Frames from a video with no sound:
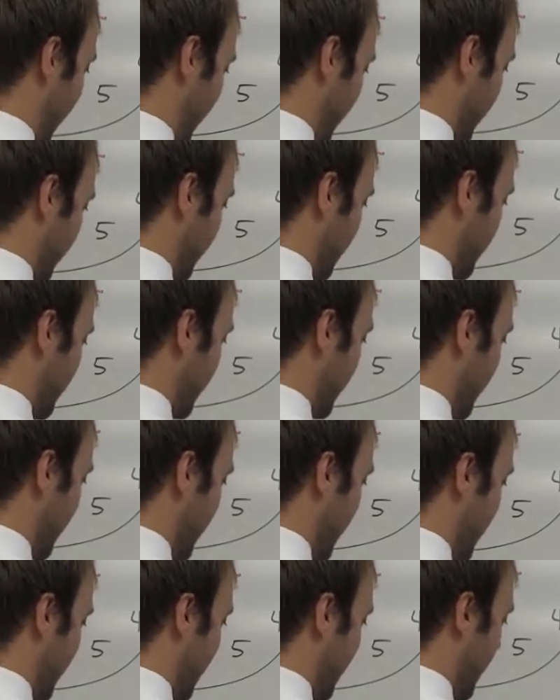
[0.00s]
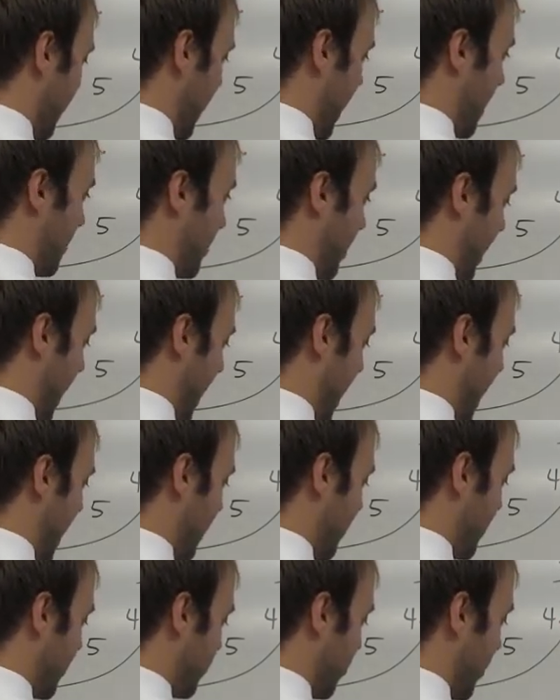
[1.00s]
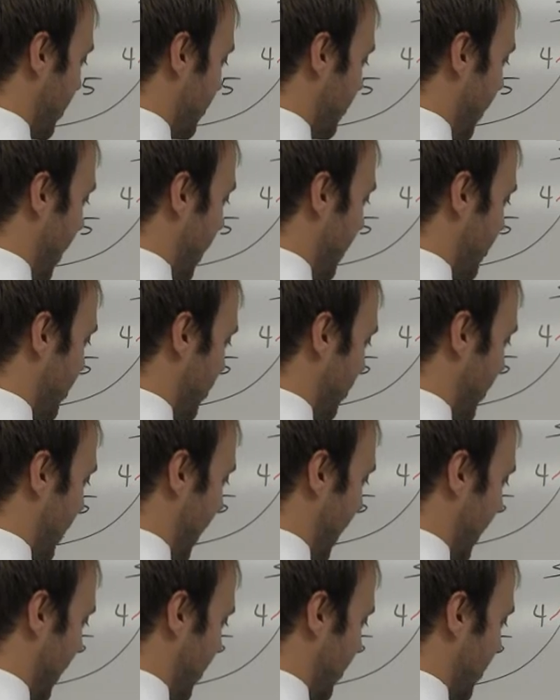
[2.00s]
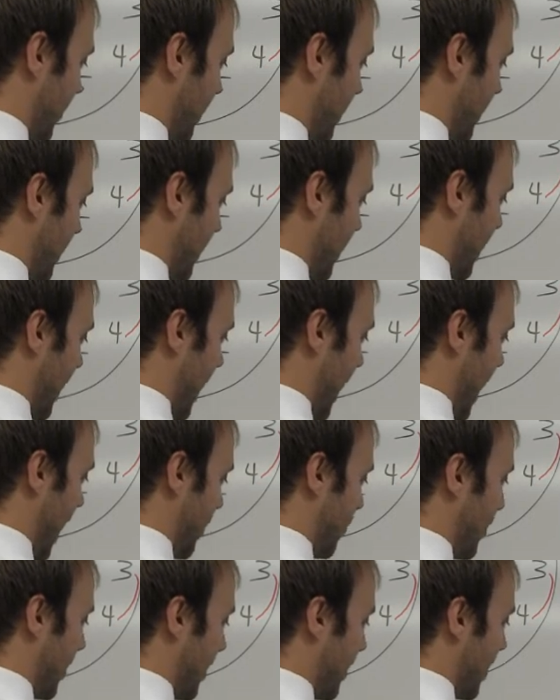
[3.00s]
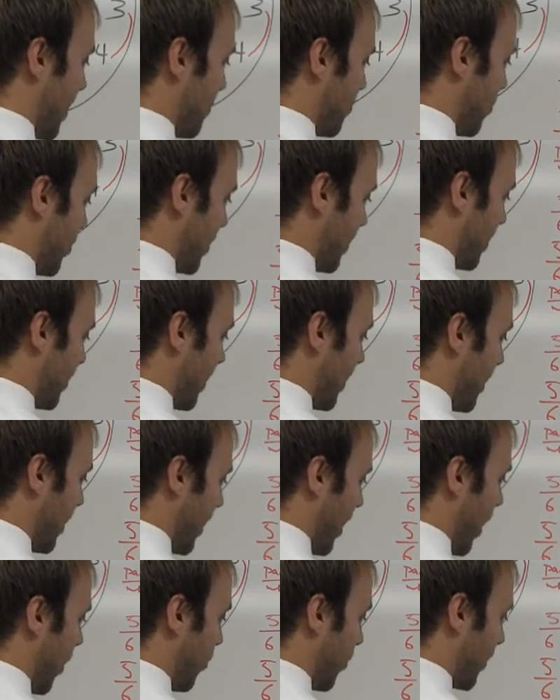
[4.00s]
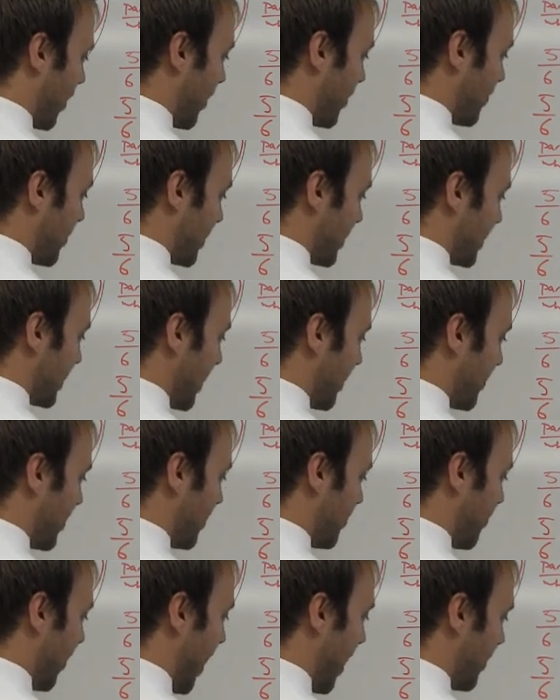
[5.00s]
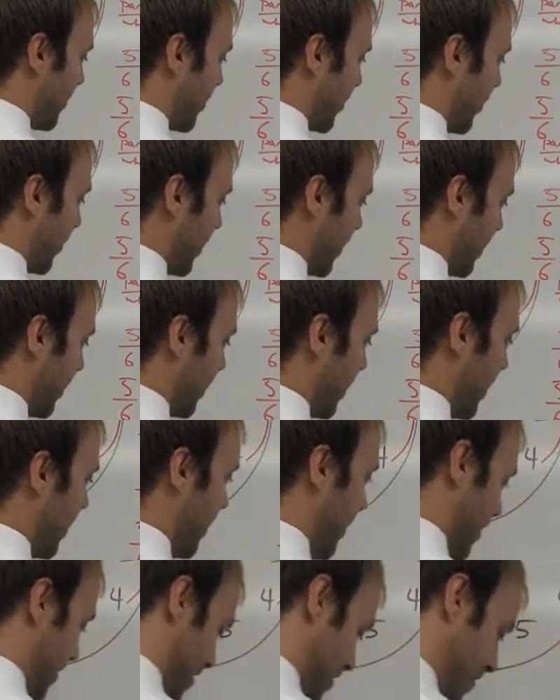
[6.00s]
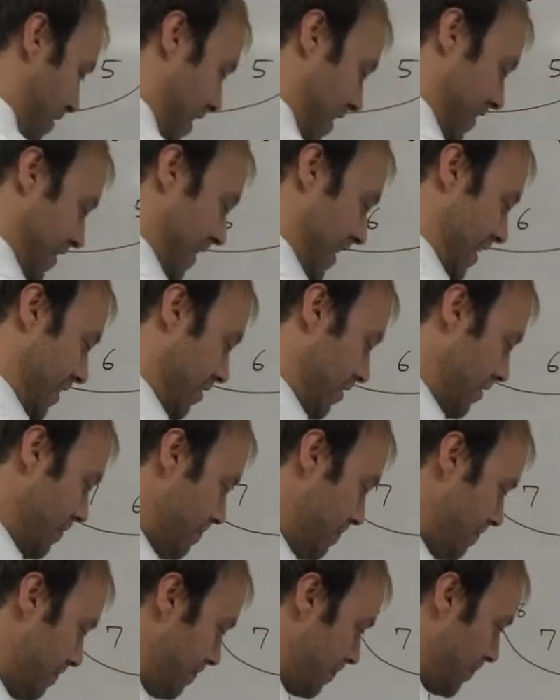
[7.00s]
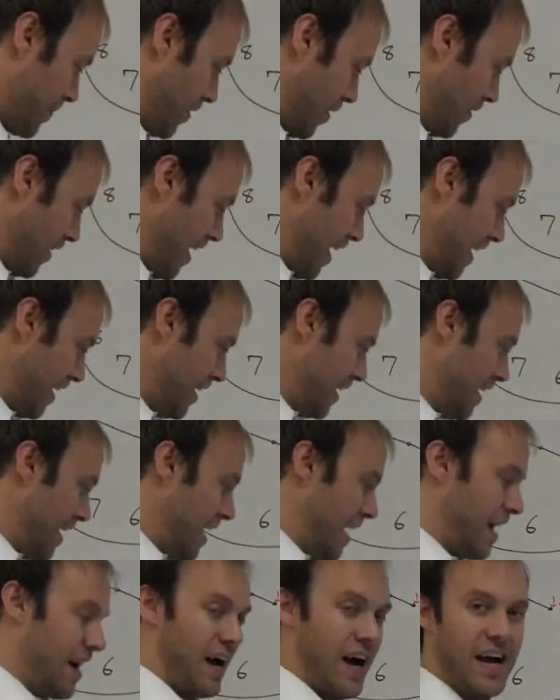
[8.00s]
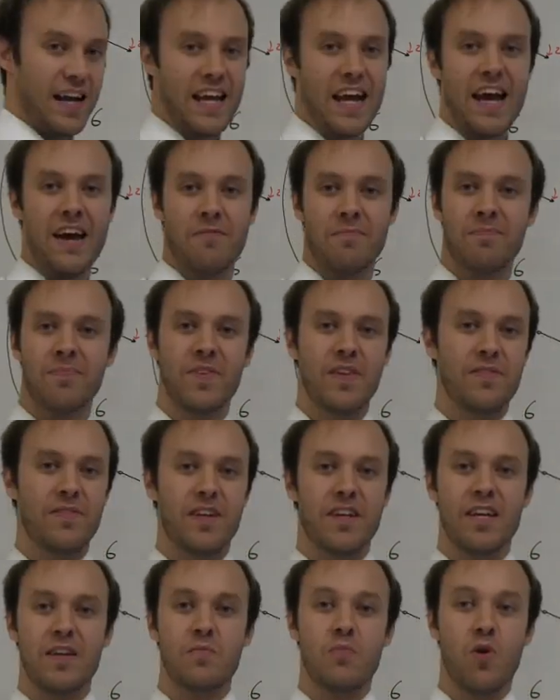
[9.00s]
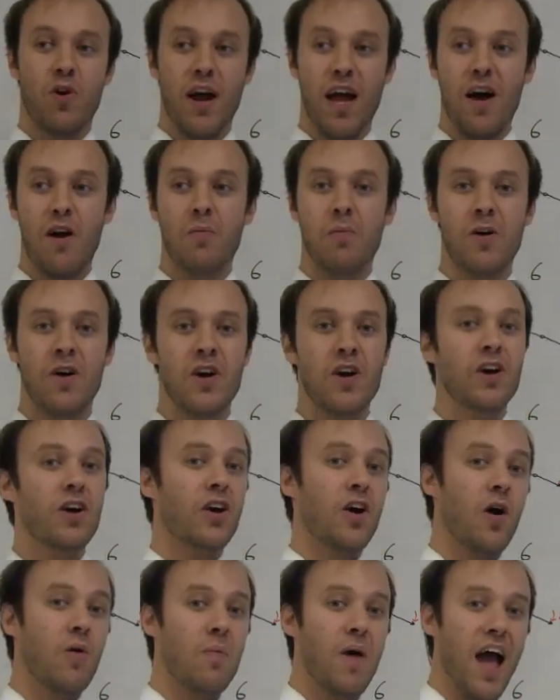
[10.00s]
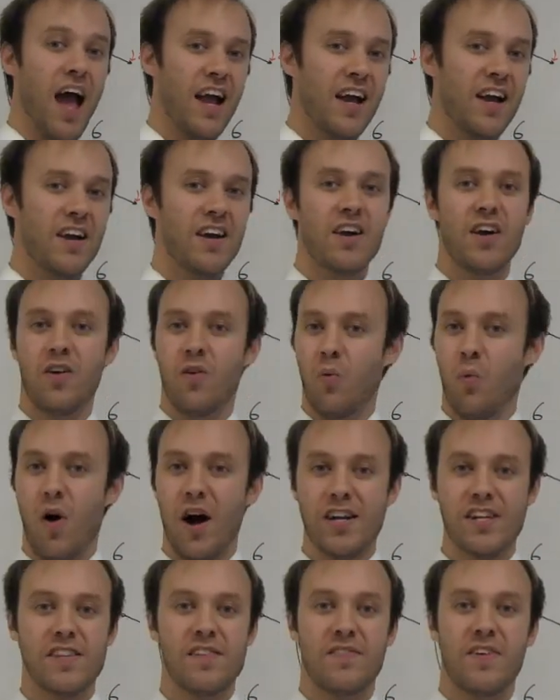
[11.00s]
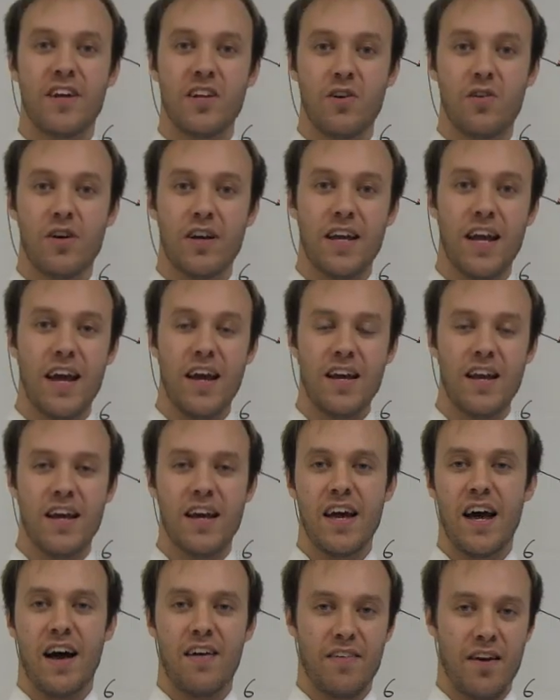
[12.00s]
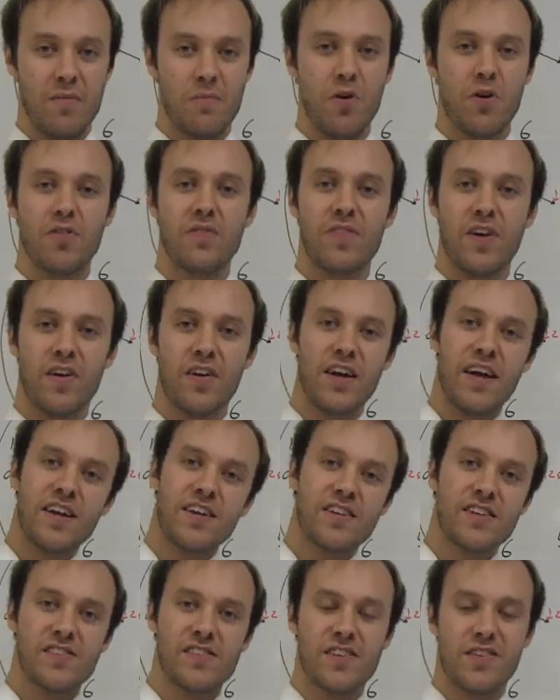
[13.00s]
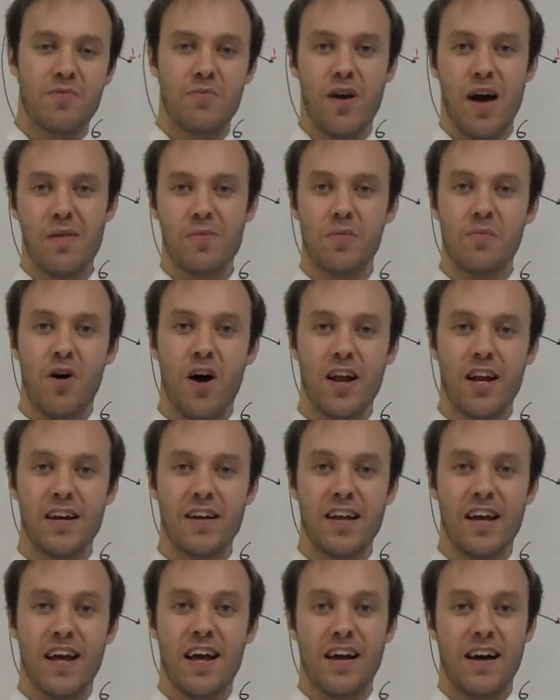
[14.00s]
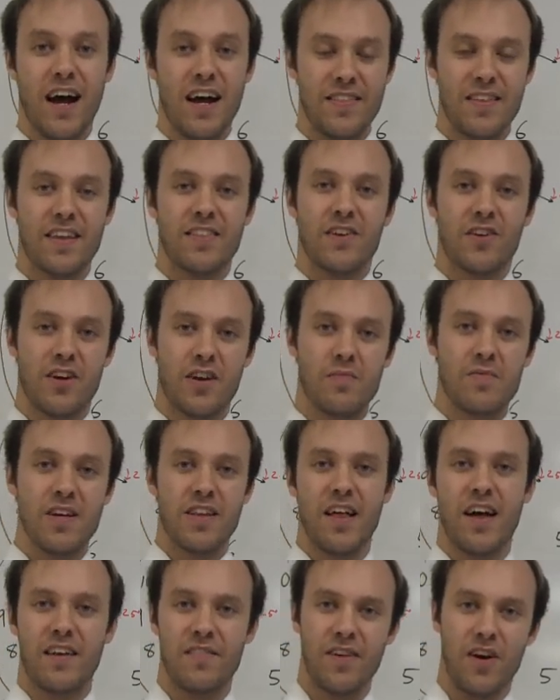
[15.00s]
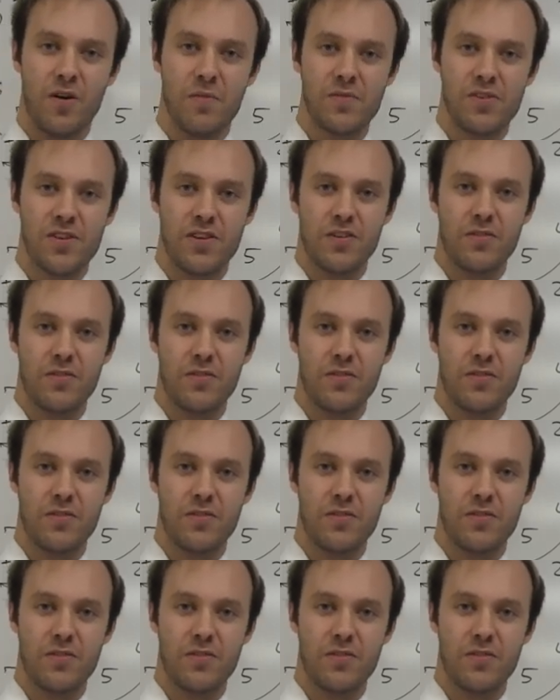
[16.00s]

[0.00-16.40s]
angle, I'm going to add the 25 degree angle, and we end up with 175 degree final angle. Okay, again, if you need more help, go back, watch the video again, both variations of the problem on it, I think they are going to be a lot of help.